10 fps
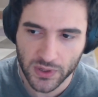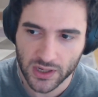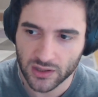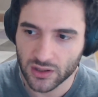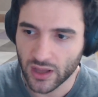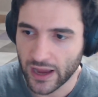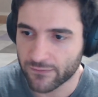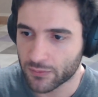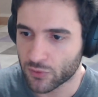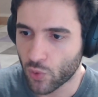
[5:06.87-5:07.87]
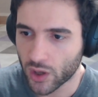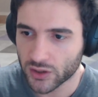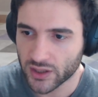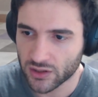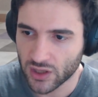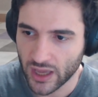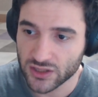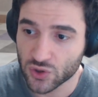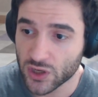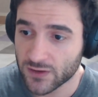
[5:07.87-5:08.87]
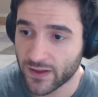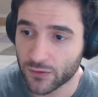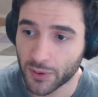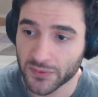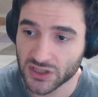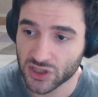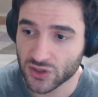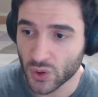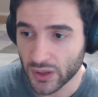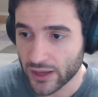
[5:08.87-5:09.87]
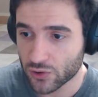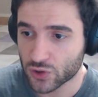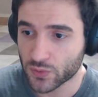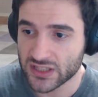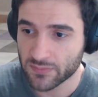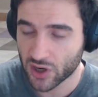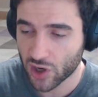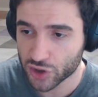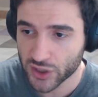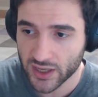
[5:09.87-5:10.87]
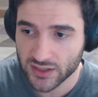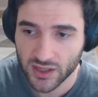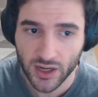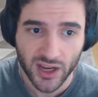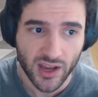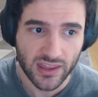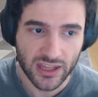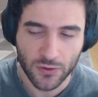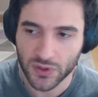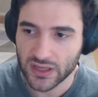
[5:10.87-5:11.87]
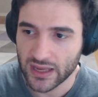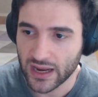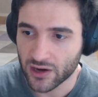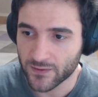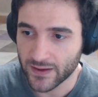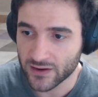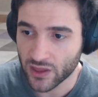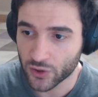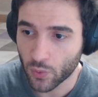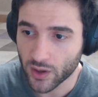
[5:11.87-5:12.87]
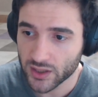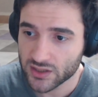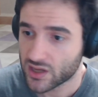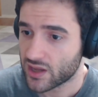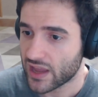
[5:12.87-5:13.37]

We can have a wallet that has unique value proposition to allow you to run smart contracts that you wouldn't get out of any other wallet.